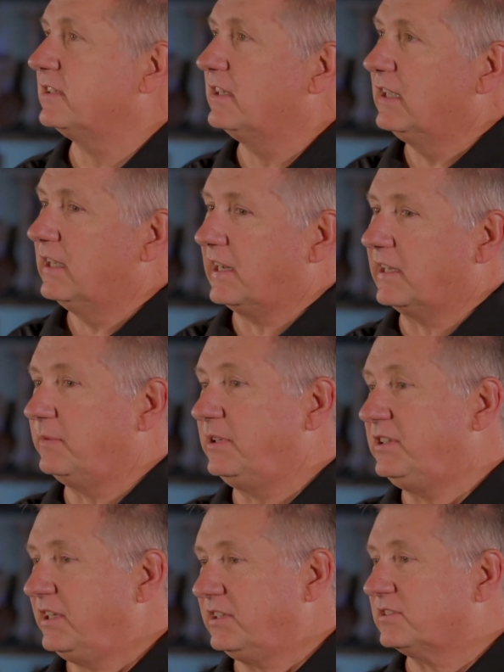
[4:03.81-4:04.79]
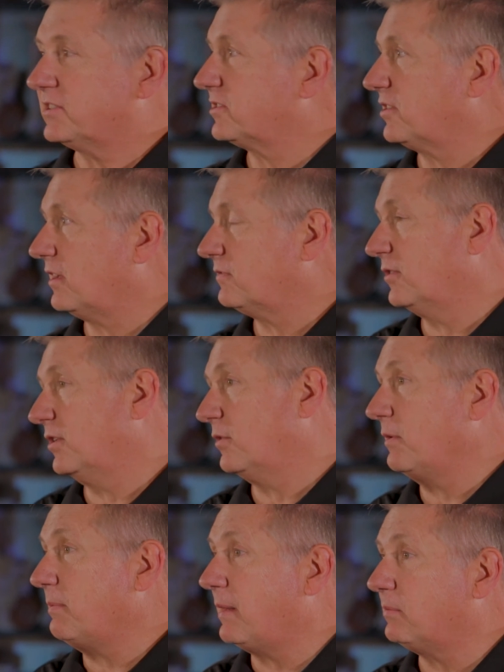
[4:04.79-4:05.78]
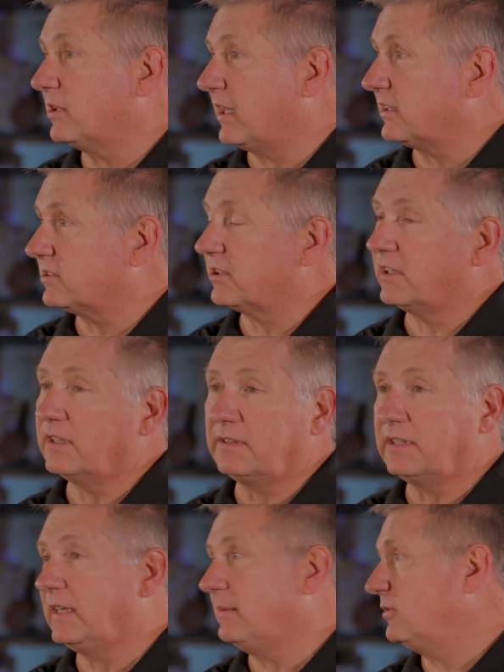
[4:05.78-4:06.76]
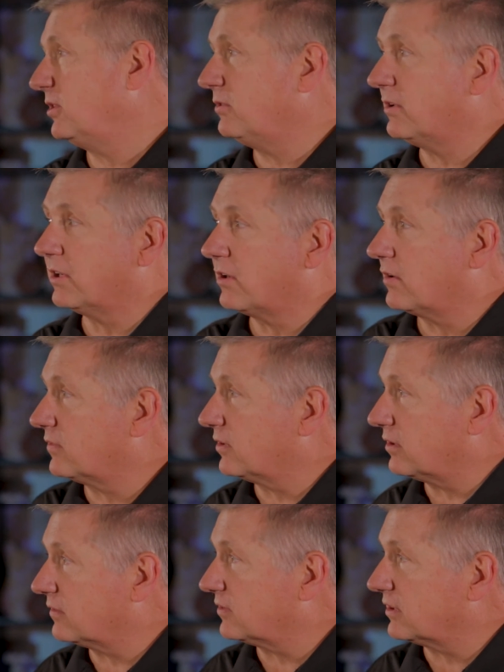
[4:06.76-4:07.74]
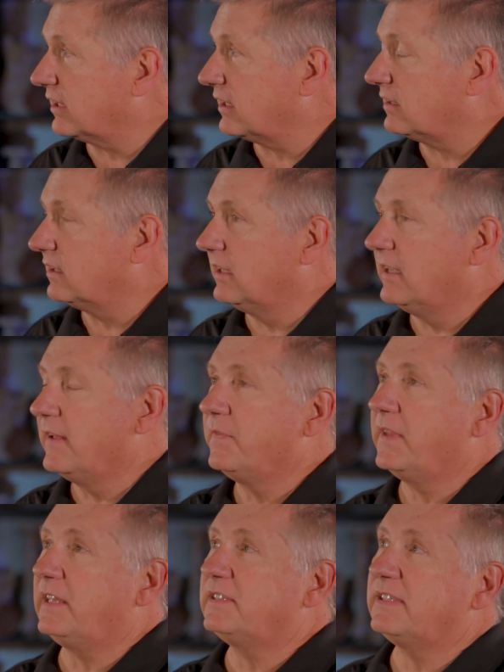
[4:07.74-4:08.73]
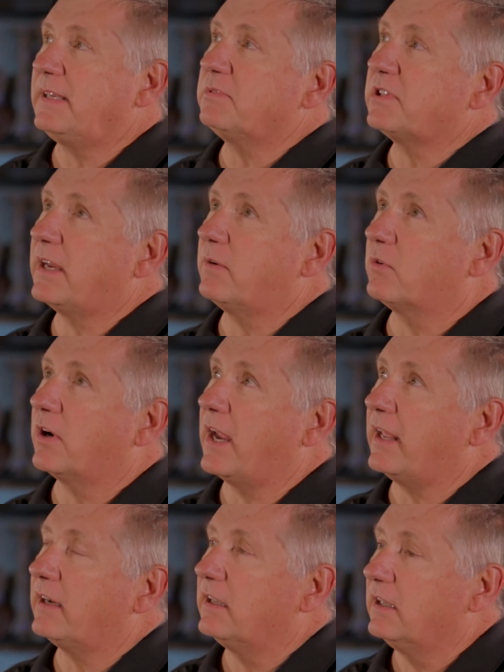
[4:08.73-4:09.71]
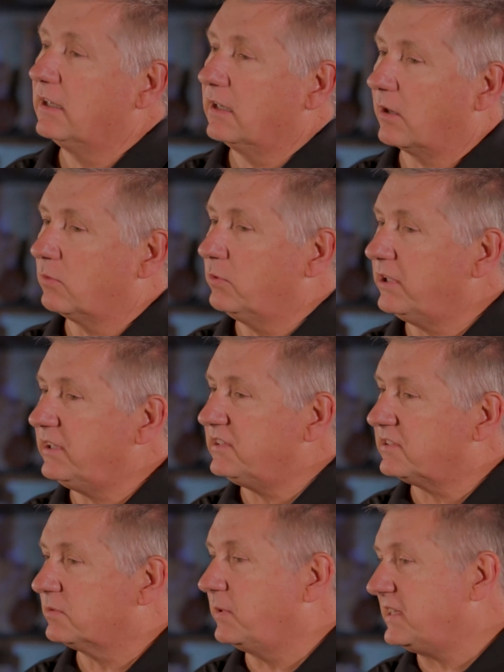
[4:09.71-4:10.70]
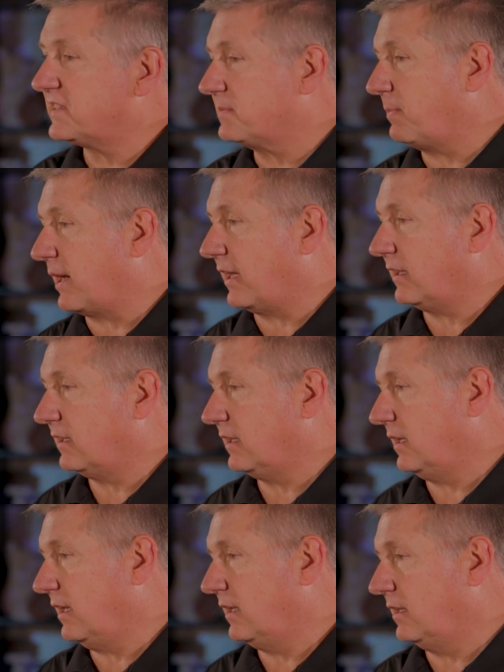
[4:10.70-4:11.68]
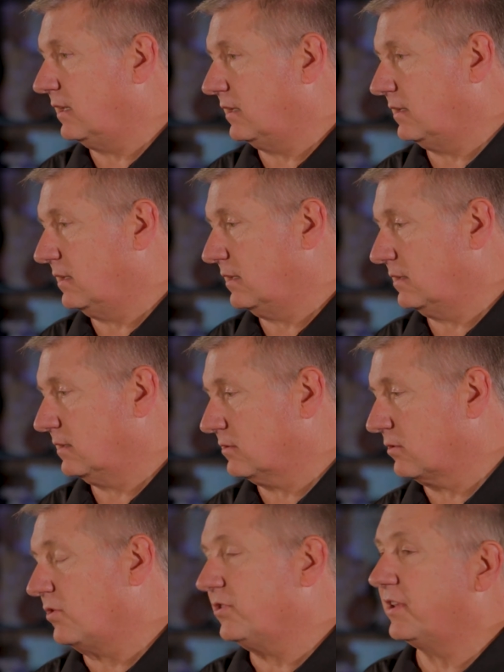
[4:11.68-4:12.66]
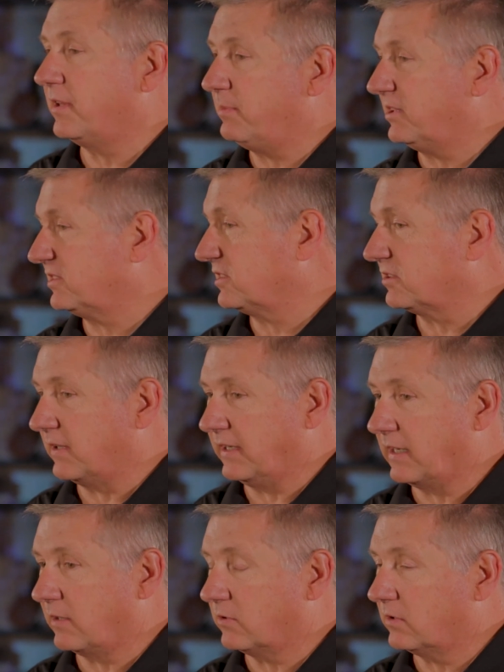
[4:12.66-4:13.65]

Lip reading: And how do we teach the software to remember that so I don't have to keep doing it over and over again? It seems like we're at a really sweet spot in the growth of the business right now.